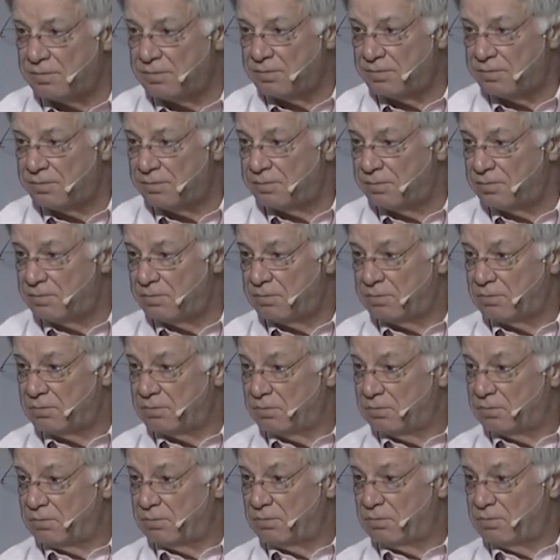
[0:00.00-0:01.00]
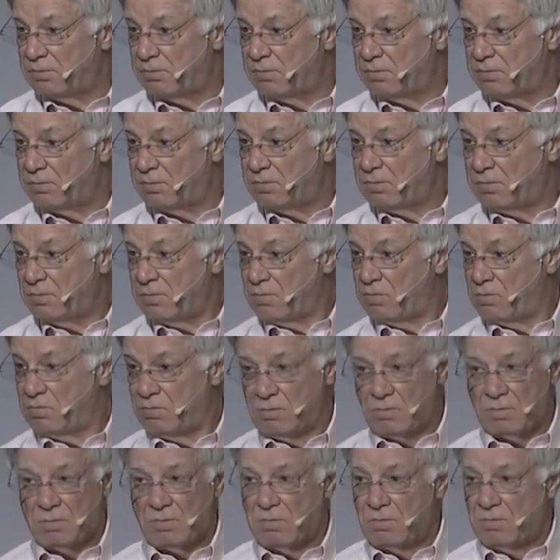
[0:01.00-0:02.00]

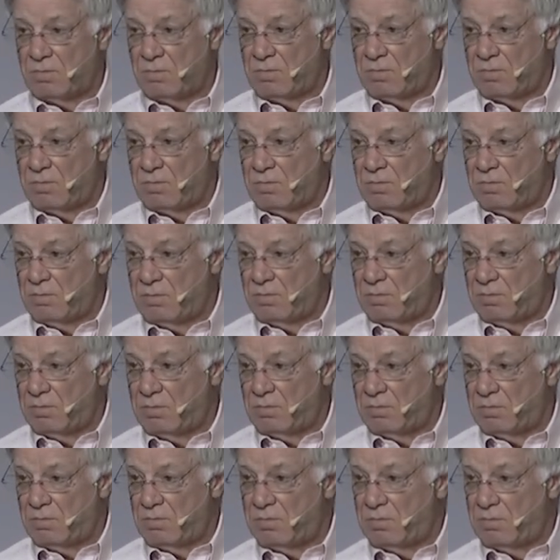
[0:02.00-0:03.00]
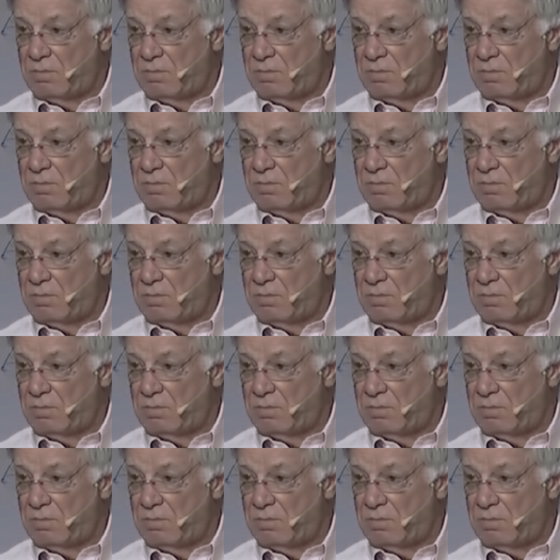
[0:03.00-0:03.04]
Nothing is said.